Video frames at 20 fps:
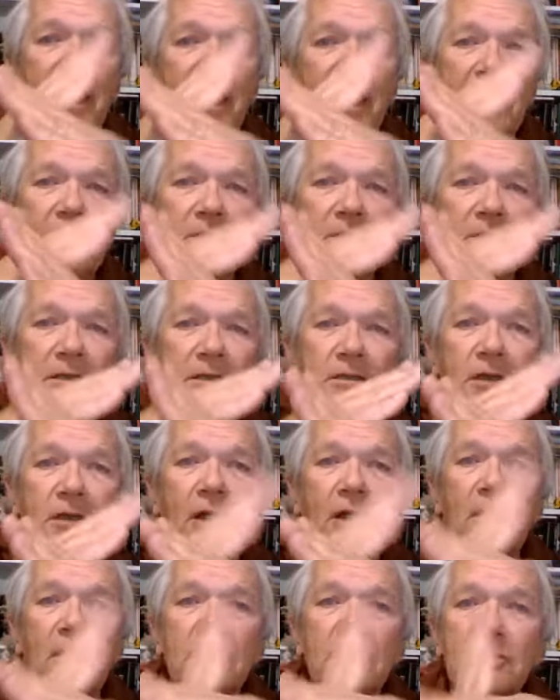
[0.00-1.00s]
angles as
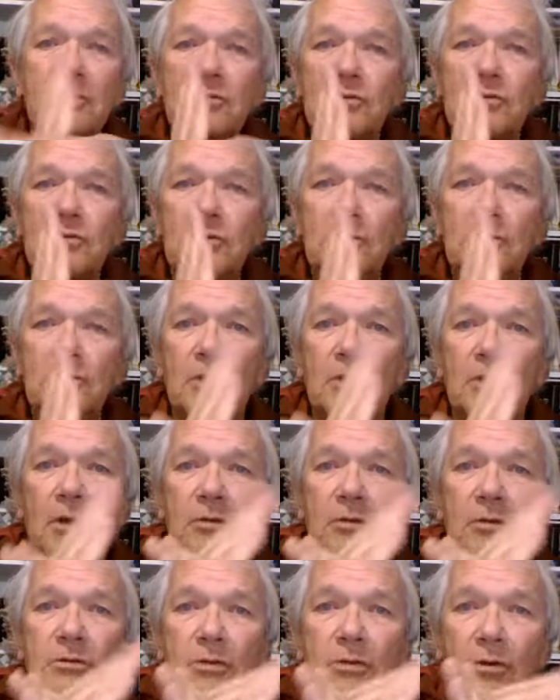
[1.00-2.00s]
long as those 2
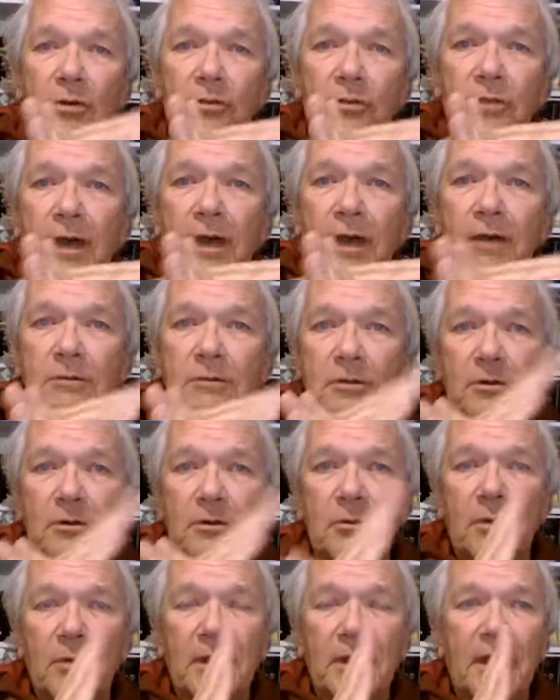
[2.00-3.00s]
nodes are orthogonal to
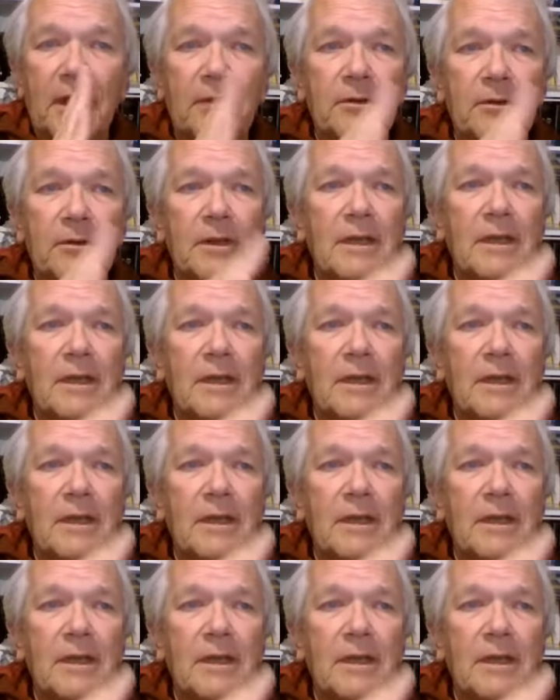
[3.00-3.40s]
one another.